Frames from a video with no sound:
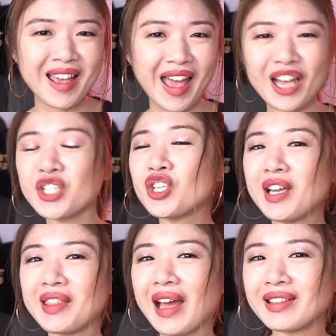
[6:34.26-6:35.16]

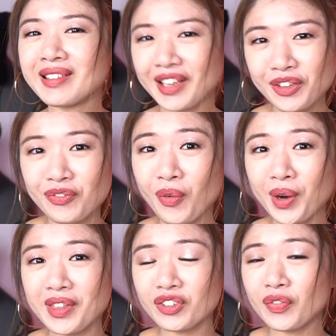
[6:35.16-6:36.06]
Actually, that's it
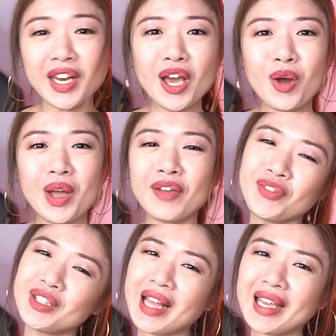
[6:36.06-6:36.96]
for this video. If
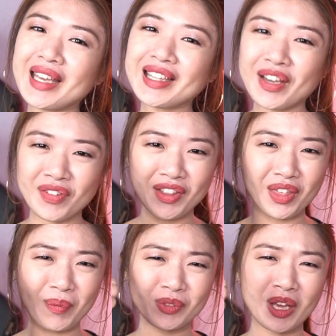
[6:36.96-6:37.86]
you like it, give it a
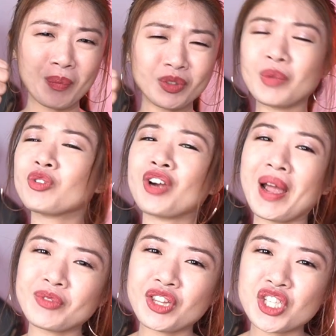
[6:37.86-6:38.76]
thumbs up,
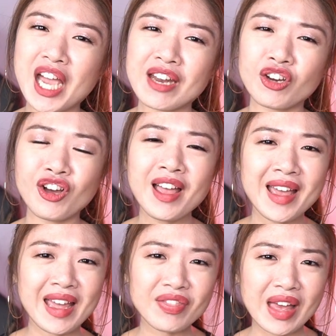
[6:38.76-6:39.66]
subscribe to the channel,
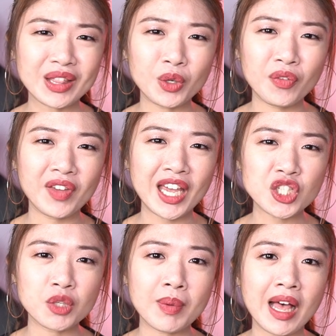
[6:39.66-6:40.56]
hit that
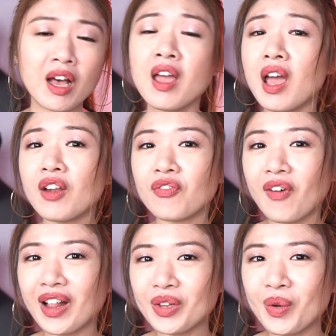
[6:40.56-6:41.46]
notification bell, and
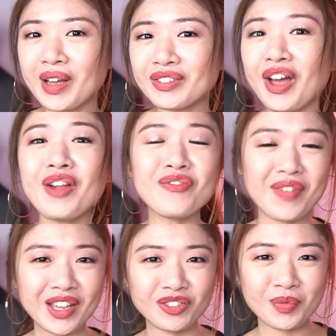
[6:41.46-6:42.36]
follow us on
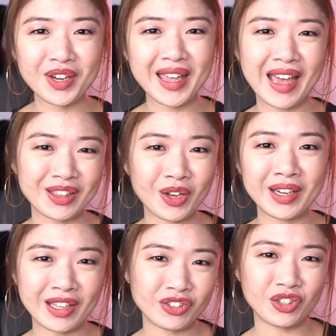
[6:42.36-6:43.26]
Facebook and on
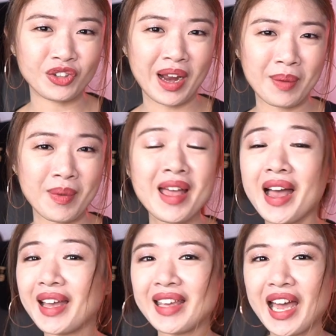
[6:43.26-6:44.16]
Instagram.
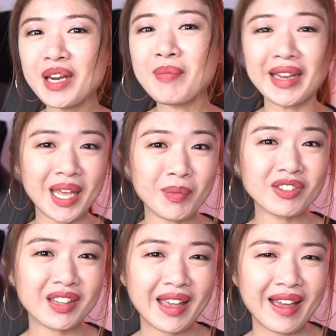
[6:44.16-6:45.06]
Again, my name
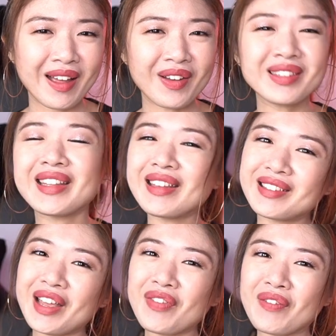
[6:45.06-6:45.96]
is Leia. Stay
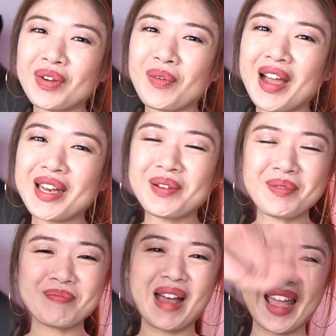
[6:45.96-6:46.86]
safe, everyone.
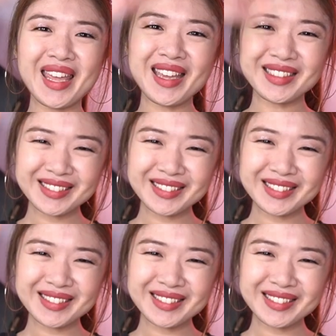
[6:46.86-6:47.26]
Bye!